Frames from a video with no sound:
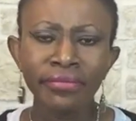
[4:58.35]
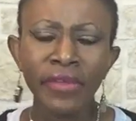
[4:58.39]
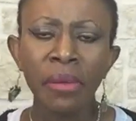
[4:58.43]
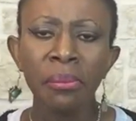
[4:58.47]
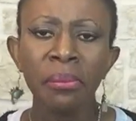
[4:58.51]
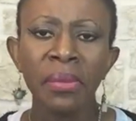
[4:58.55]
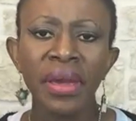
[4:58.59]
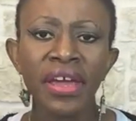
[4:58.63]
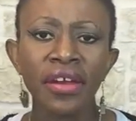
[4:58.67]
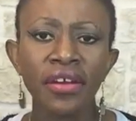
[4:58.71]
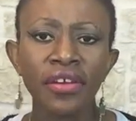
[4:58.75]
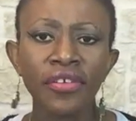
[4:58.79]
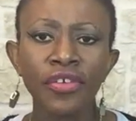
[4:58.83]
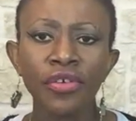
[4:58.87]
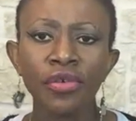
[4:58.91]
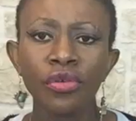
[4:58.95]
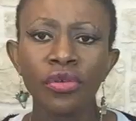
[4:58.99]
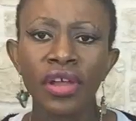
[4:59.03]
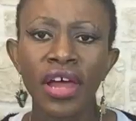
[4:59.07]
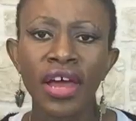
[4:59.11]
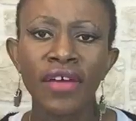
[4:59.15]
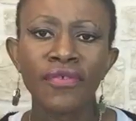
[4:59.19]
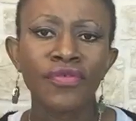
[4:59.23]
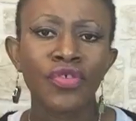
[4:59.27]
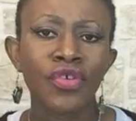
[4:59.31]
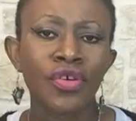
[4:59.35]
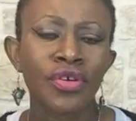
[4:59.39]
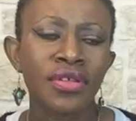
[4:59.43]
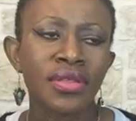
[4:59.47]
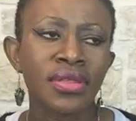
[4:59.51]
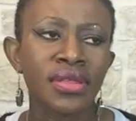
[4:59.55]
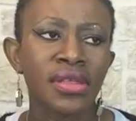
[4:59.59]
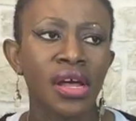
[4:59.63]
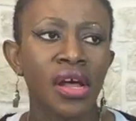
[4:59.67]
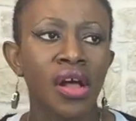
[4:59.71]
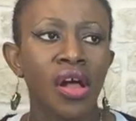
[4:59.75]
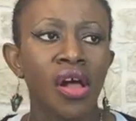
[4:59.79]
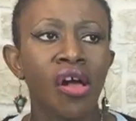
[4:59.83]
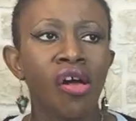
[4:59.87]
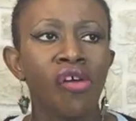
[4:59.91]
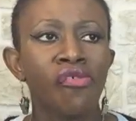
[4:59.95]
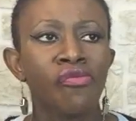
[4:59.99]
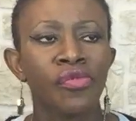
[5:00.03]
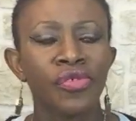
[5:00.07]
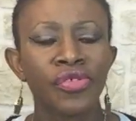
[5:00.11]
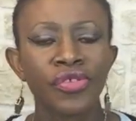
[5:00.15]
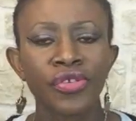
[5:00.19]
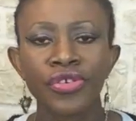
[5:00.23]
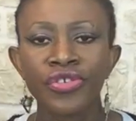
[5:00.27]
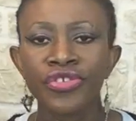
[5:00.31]
made a new life for herself
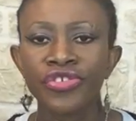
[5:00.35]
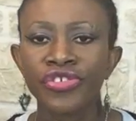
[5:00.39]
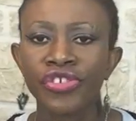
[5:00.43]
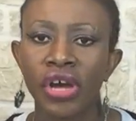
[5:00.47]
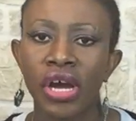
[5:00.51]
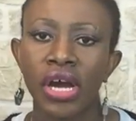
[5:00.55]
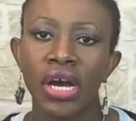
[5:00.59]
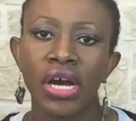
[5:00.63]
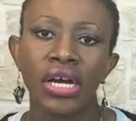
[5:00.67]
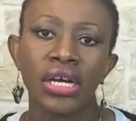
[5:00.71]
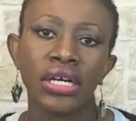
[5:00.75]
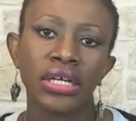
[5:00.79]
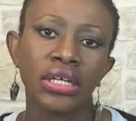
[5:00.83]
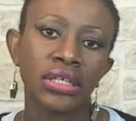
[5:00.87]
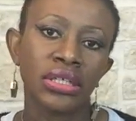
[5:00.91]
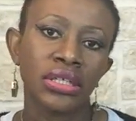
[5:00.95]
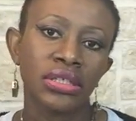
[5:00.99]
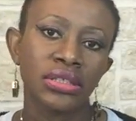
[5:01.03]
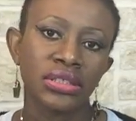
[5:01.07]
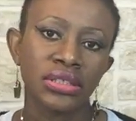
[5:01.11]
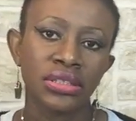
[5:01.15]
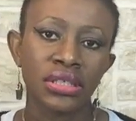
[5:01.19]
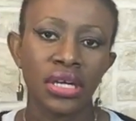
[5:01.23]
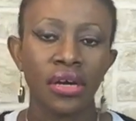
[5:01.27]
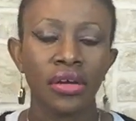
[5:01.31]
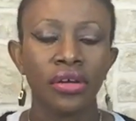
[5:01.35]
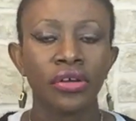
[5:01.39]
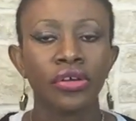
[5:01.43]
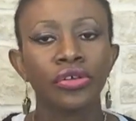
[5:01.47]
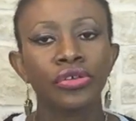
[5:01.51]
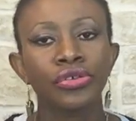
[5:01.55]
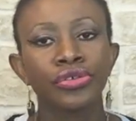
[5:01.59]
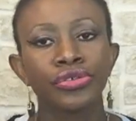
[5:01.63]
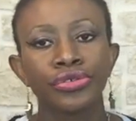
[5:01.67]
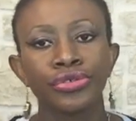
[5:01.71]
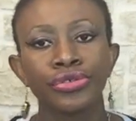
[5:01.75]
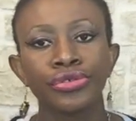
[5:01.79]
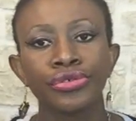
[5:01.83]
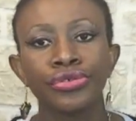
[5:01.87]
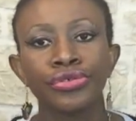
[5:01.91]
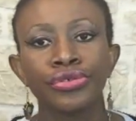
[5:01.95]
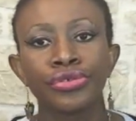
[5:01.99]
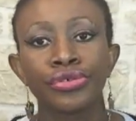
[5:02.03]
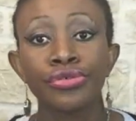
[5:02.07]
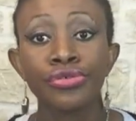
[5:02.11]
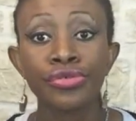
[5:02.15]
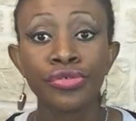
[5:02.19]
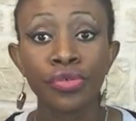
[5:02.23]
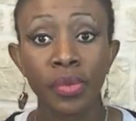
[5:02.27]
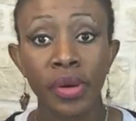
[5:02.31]
with her child and Uncle Luke,
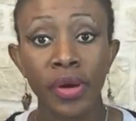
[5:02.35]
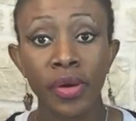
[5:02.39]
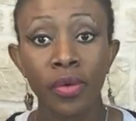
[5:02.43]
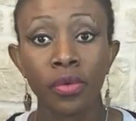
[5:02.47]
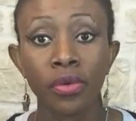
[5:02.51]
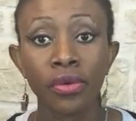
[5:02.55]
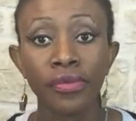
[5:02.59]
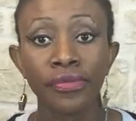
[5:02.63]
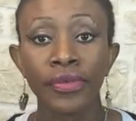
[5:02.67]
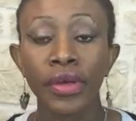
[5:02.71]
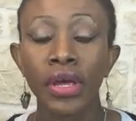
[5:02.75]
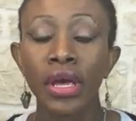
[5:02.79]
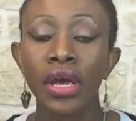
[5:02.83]
who's a werewolf.